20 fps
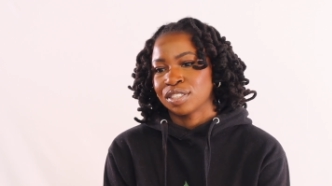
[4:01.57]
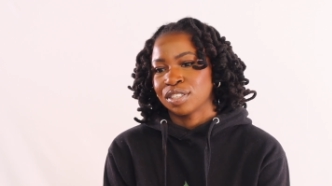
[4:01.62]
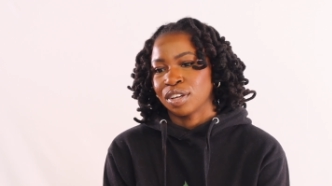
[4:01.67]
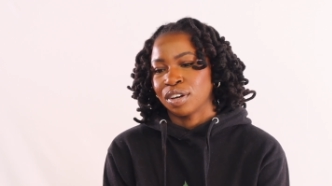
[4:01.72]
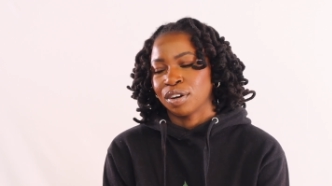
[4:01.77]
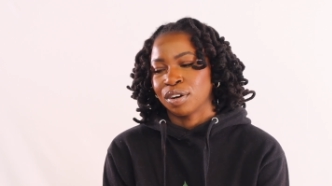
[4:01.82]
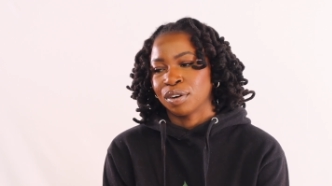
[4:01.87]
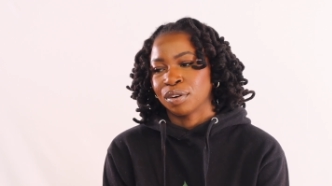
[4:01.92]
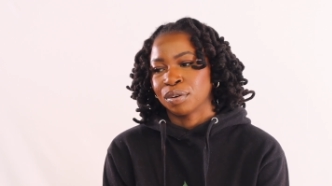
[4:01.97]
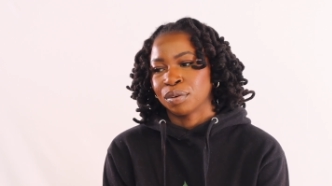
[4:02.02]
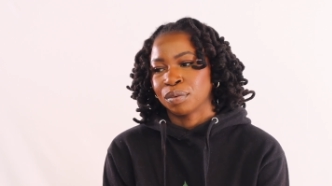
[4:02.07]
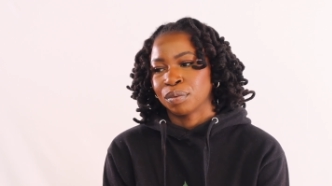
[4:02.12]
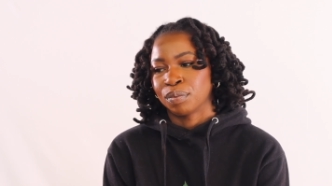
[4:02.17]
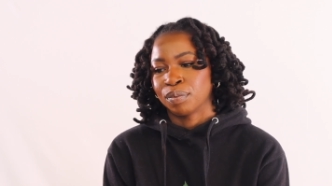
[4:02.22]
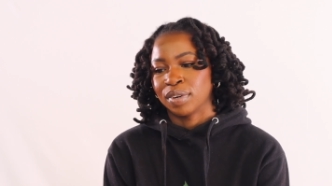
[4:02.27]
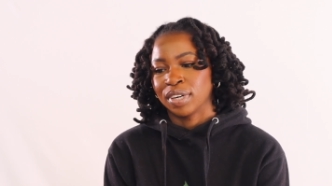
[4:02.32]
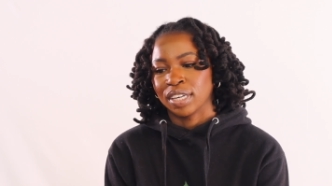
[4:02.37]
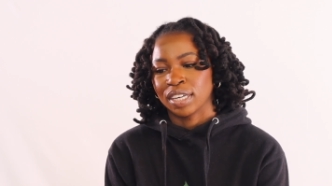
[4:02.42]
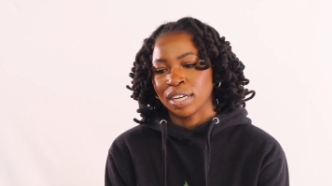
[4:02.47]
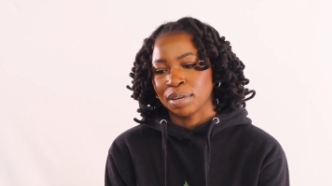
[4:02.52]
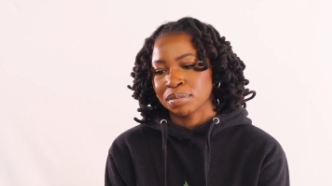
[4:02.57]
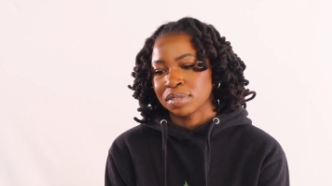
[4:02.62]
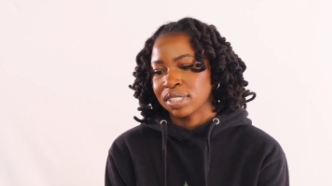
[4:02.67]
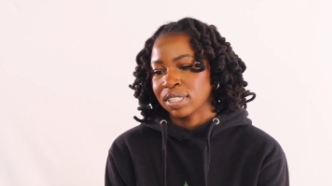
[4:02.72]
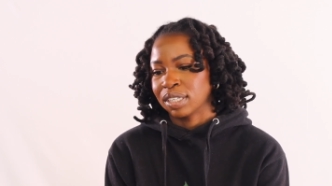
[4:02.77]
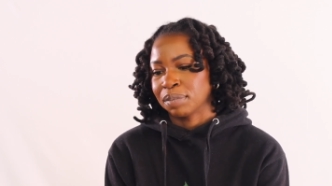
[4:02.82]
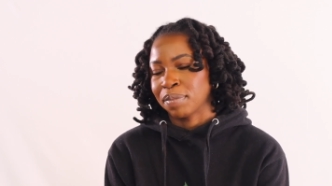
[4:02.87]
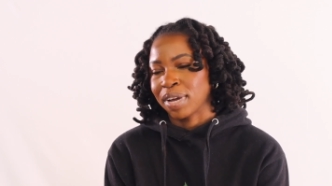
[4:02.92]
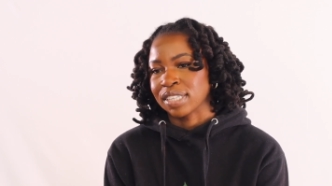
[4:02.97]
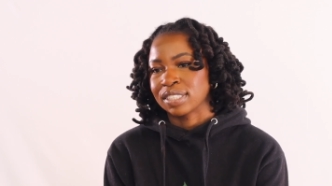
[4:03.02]
So when it comes
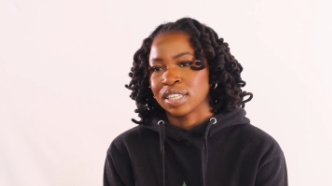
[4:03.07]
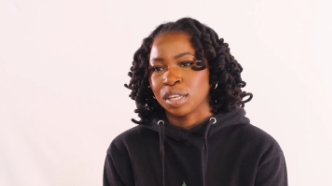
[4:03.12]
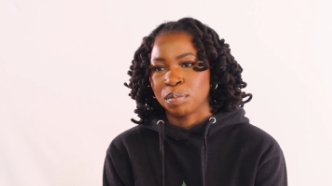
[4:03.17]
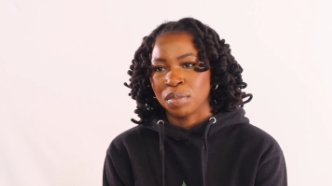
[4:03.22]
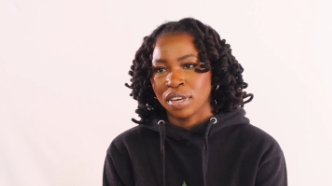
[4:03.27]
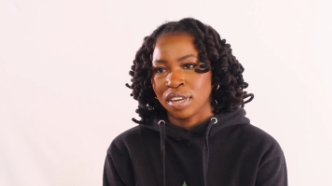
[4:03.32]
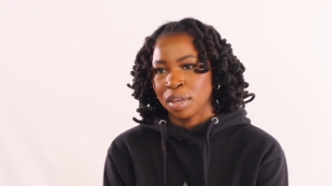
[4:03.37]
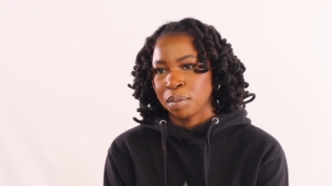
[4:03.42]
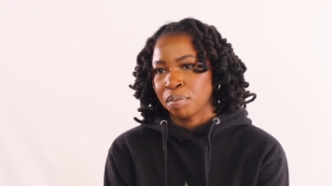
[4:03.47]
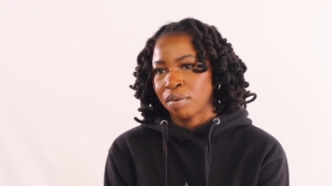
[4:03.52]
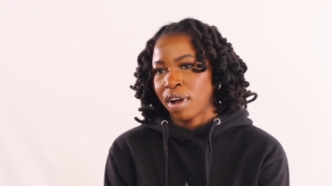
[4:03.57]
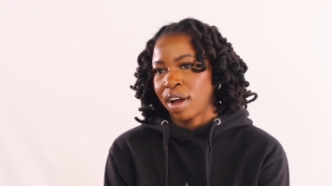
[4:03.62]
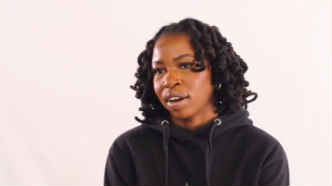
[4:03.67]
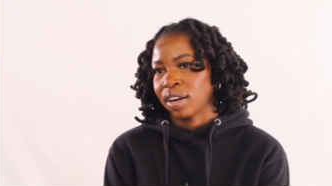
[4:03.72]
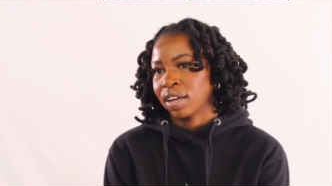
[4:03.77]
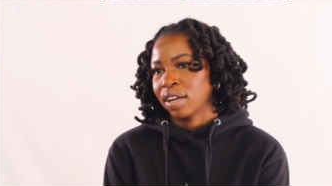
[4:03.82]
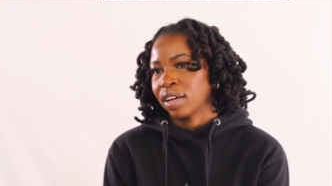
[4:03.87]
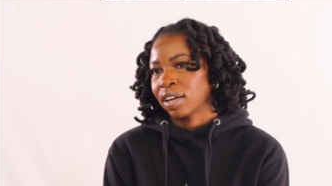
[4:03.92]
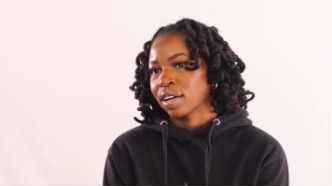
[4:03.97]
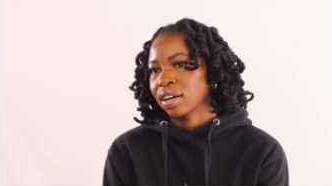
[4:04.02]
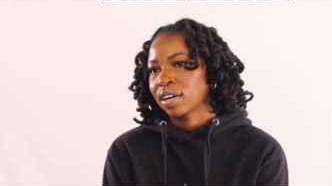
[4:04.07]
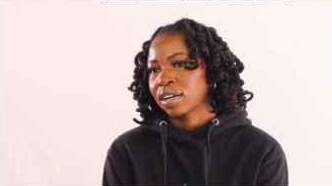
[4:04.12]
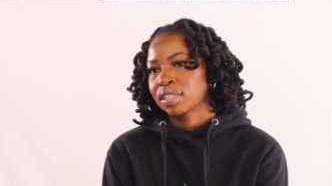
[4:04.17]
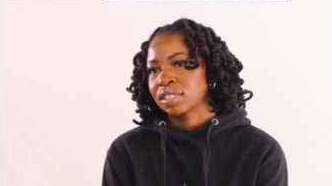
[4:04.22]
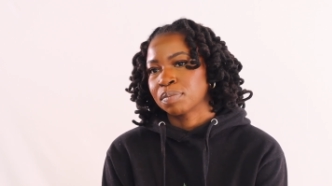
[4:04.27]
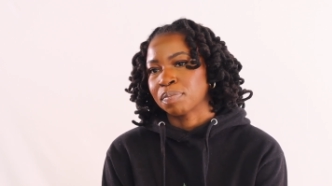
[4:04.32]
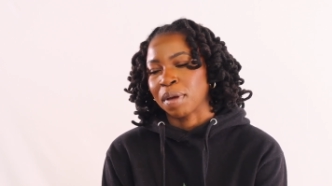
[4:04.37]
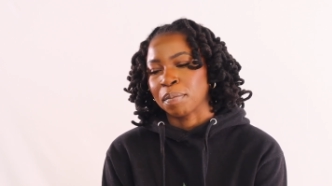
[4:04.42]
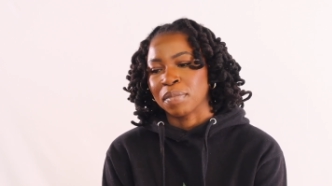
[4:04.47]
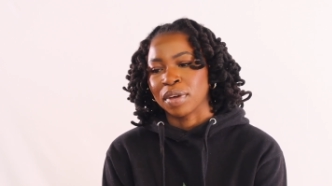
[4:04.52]
to my CBD
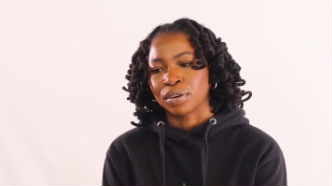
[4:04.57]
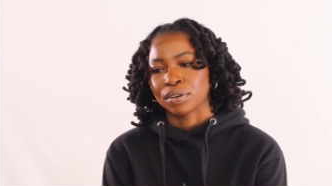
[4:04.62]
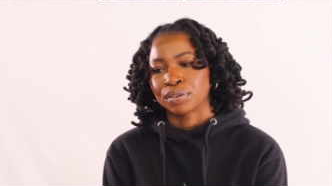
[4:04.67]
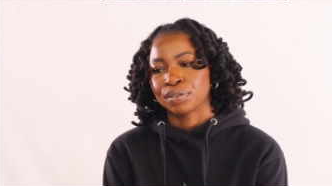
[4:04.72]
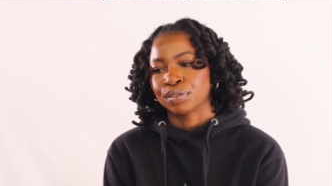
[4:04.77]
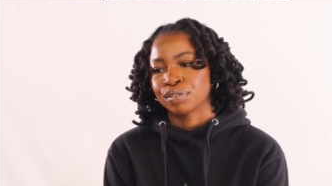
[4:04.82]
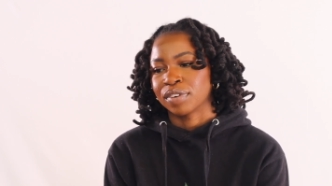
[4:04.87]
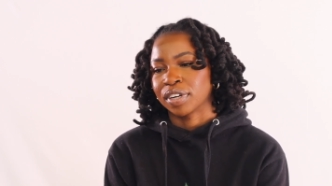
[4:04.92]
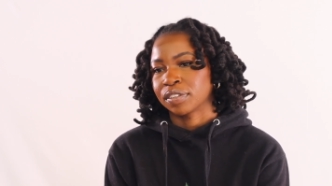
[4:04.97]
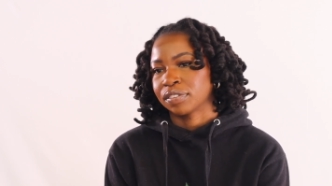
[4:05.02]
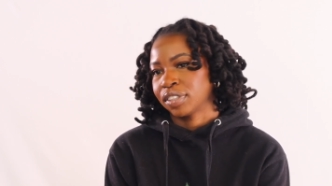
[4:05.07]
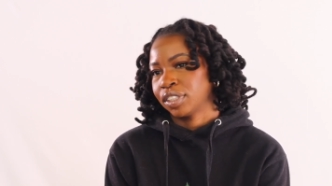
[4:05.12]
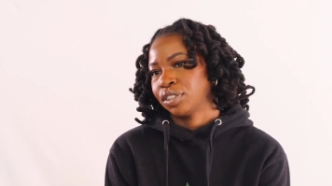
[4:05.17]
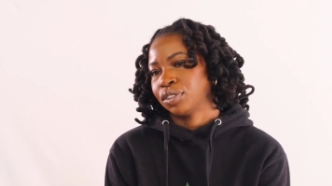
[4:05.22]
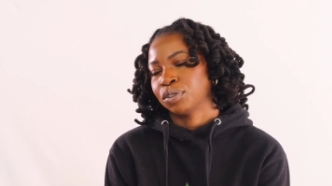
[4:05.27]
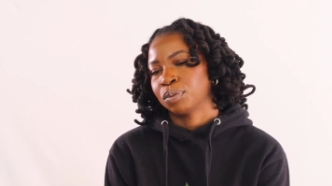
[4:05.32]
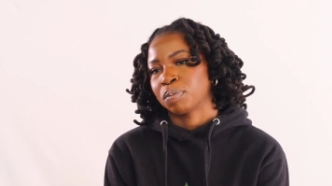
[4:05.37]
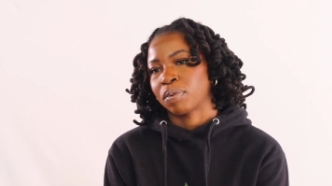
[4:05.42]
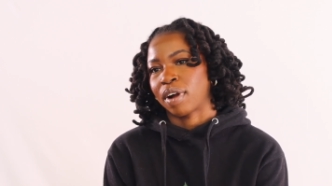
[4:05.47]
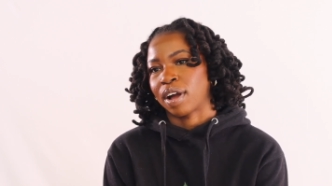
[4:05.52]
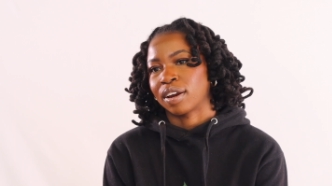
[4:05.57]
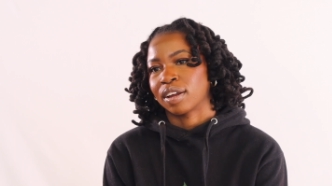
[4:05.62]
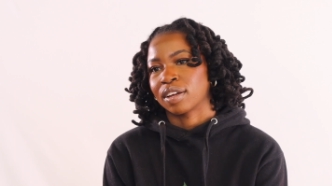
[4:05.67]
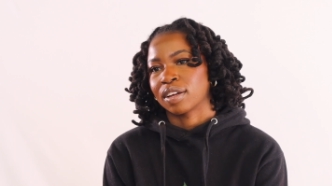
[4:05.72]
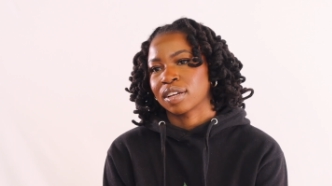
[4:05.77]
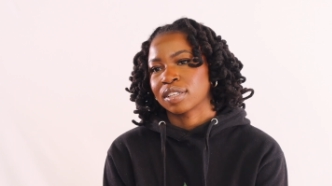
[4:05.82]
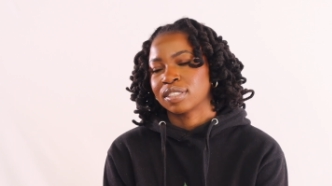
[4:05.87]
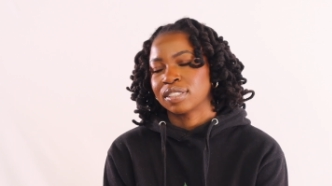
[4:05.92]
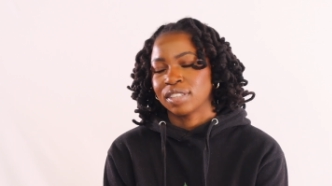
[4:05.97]
products, my medical recreational products,